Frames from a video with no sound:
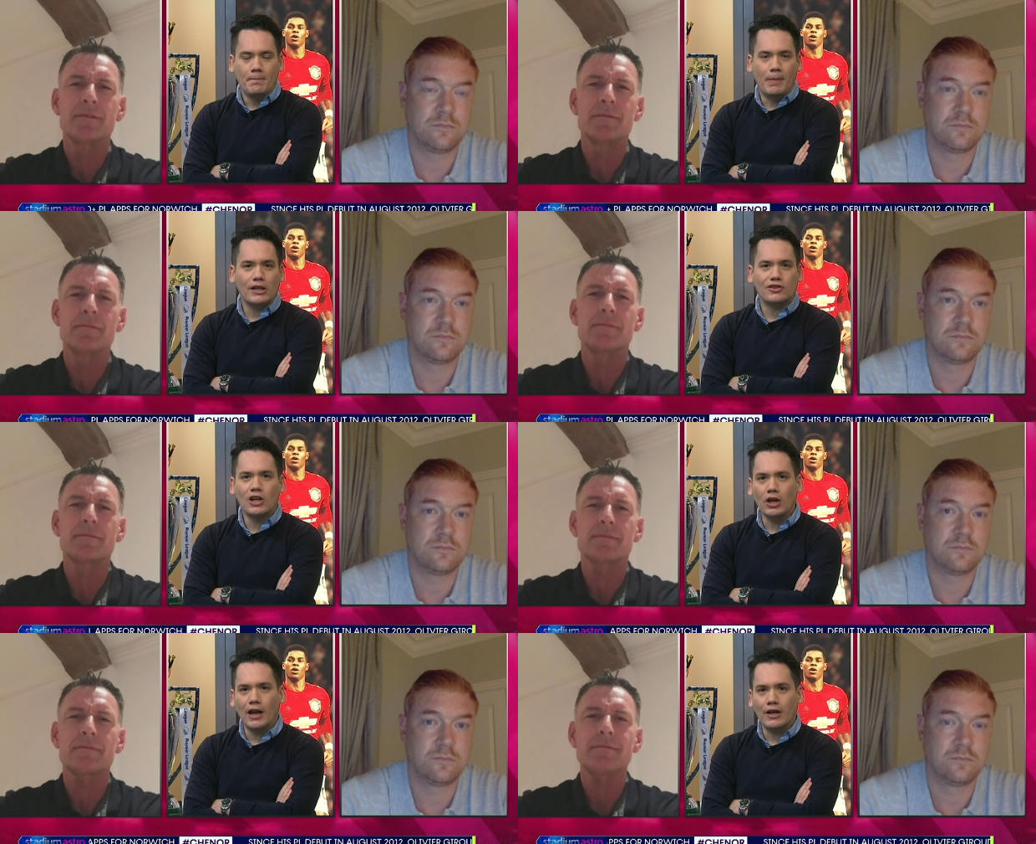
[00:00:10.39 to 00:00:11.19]
Speaker 1: But it's
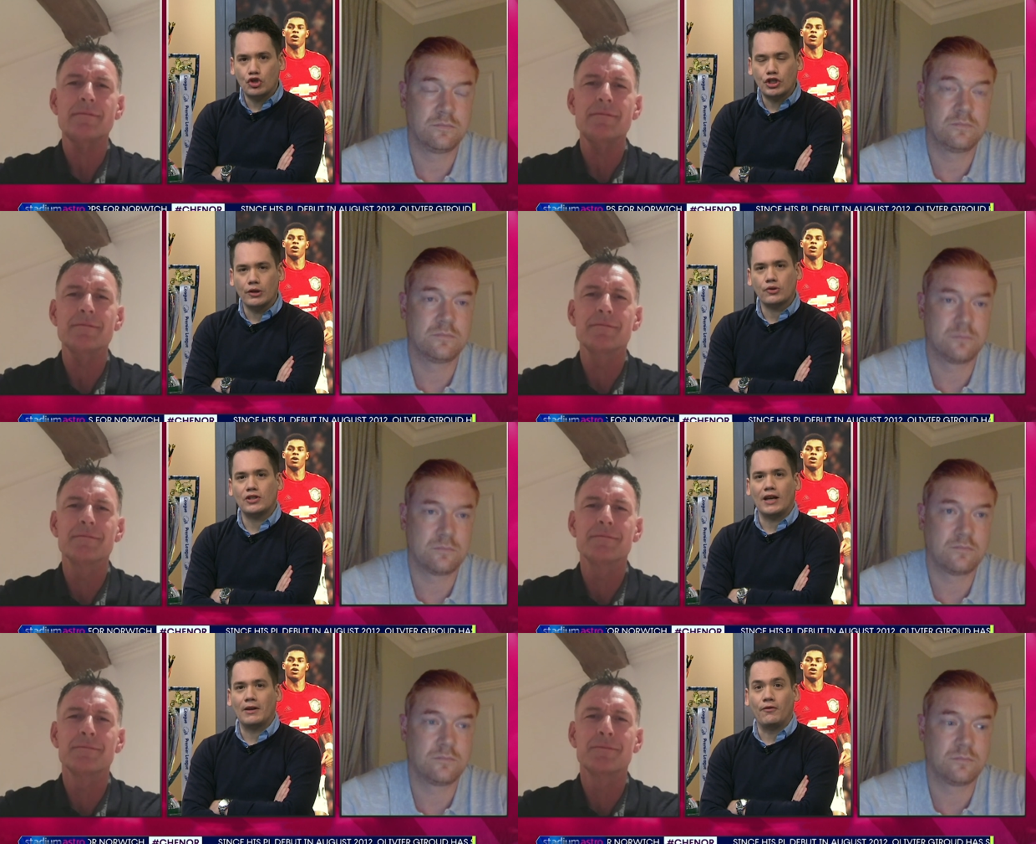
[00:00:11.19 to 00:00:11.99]
not like
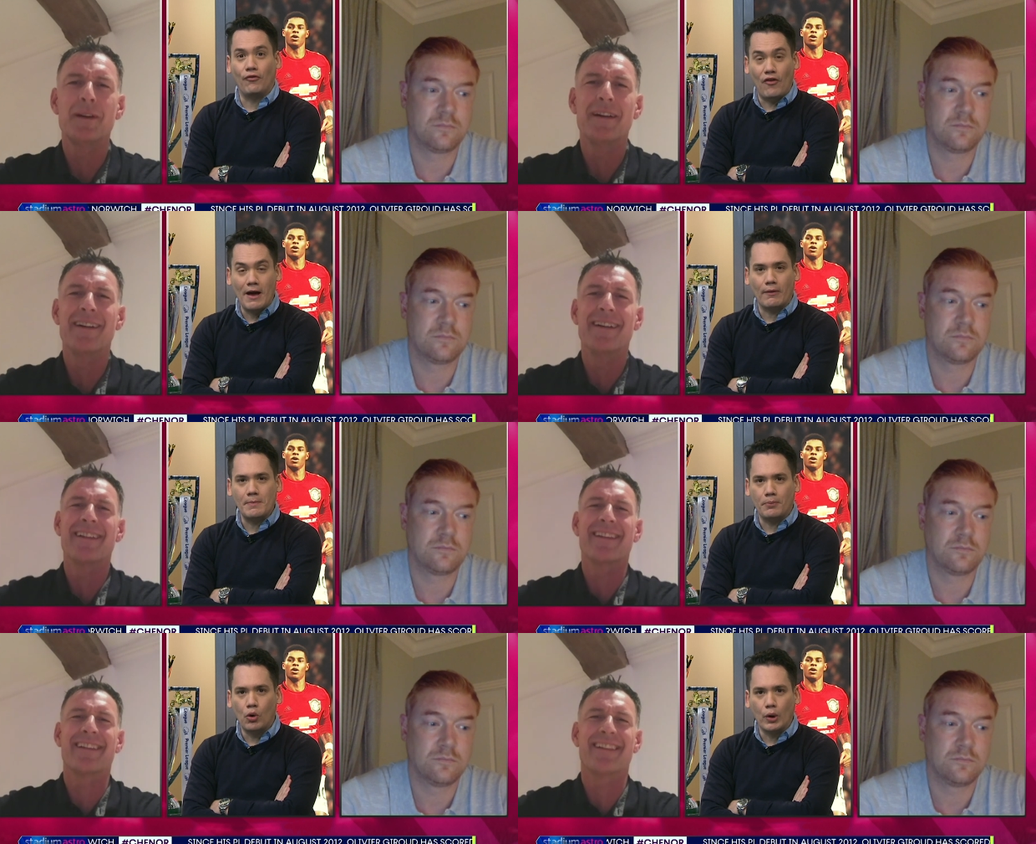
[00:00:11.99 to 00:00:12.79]
Chelsea had a very
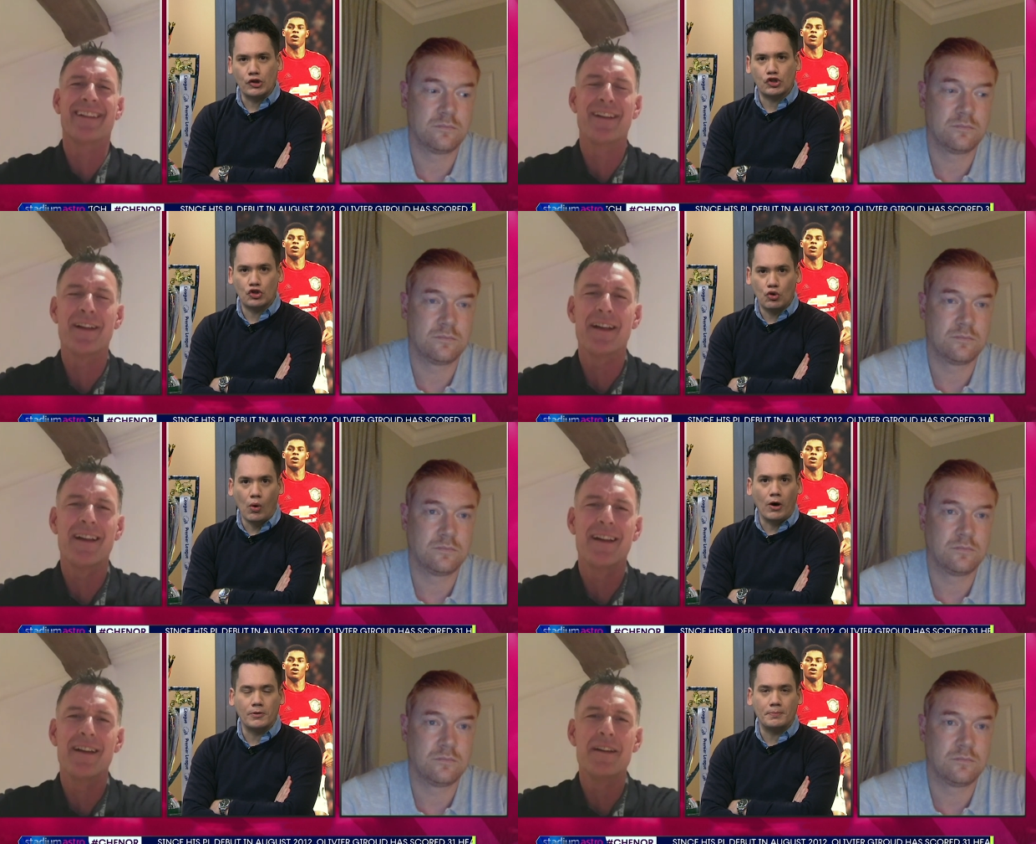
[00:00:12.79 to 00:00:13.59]
poor
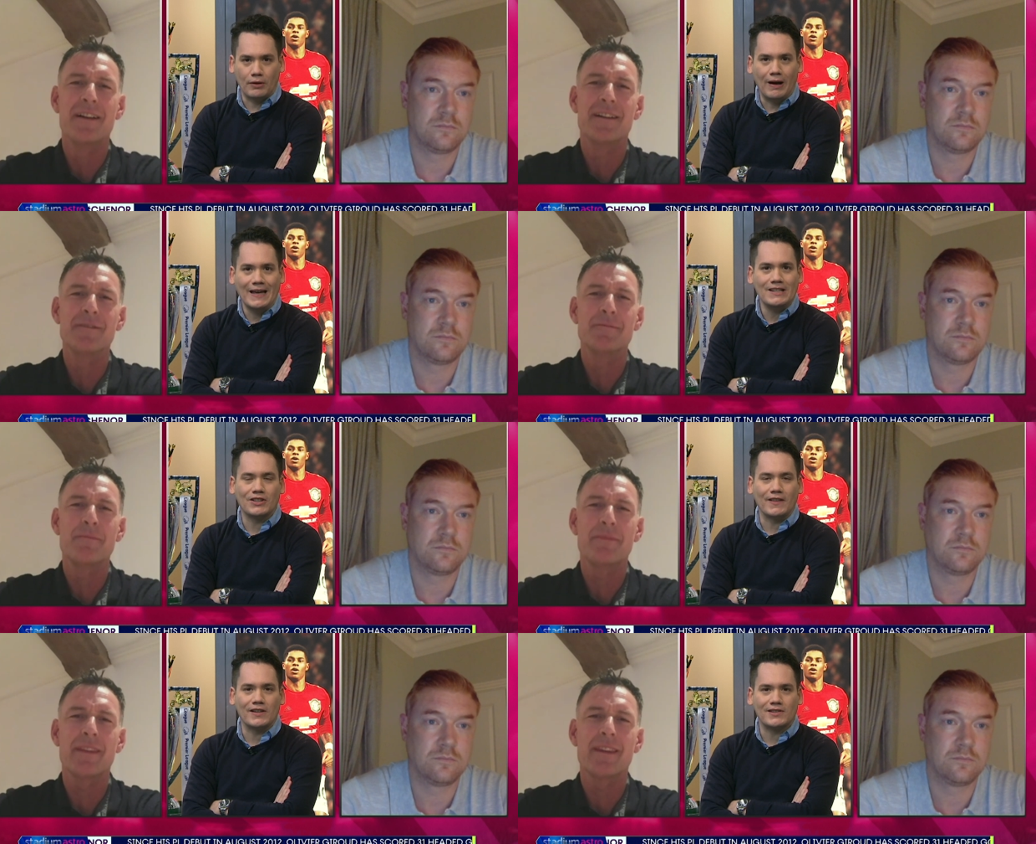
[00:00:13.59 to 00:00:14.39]
squad prior
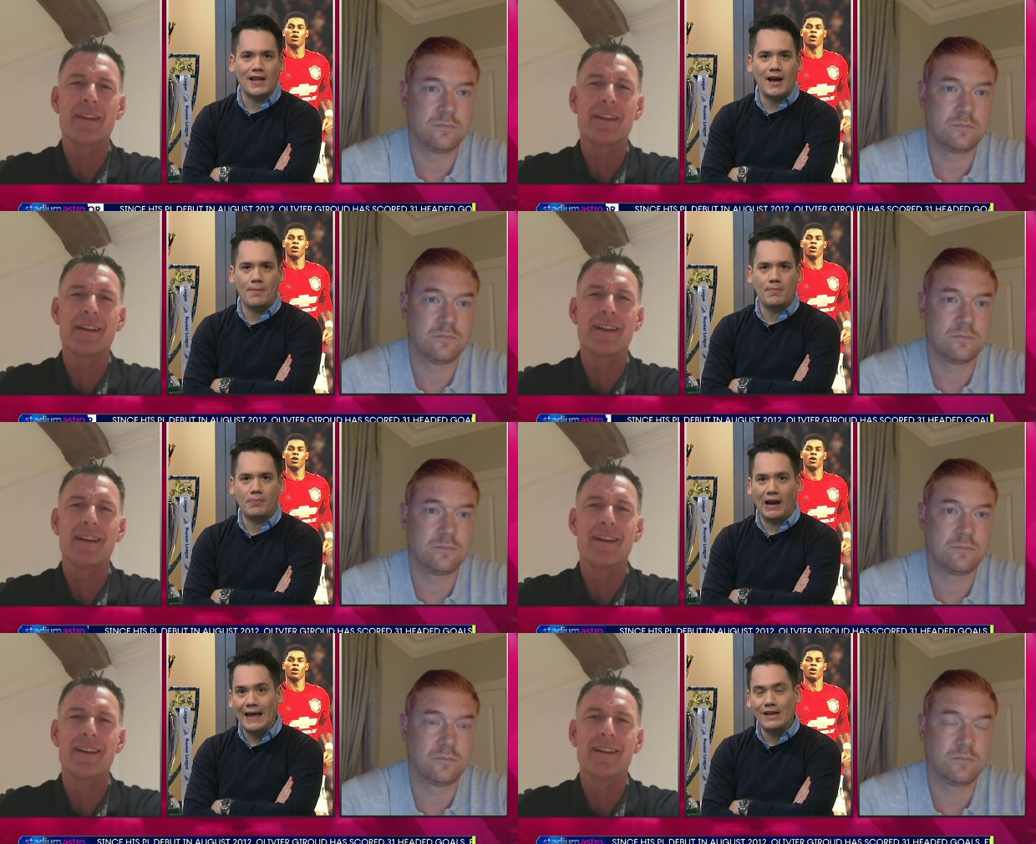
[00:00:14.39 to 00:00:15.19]
to this. There are
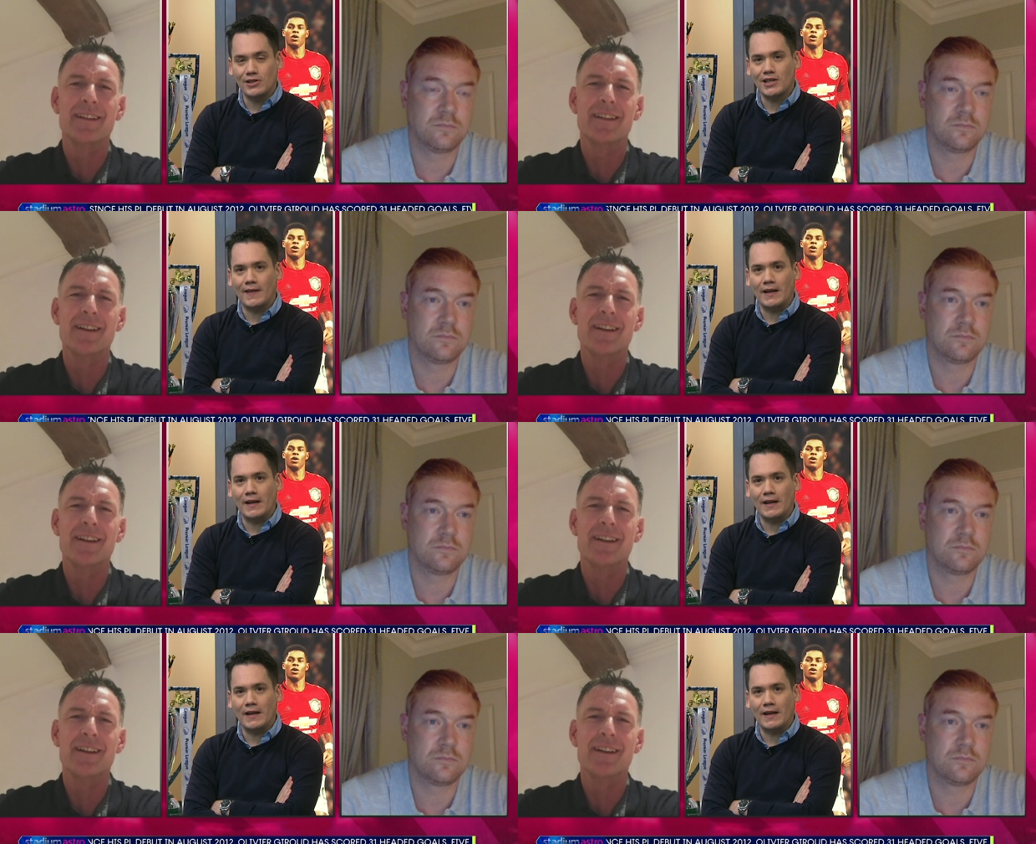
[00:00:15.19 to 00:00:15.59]
players there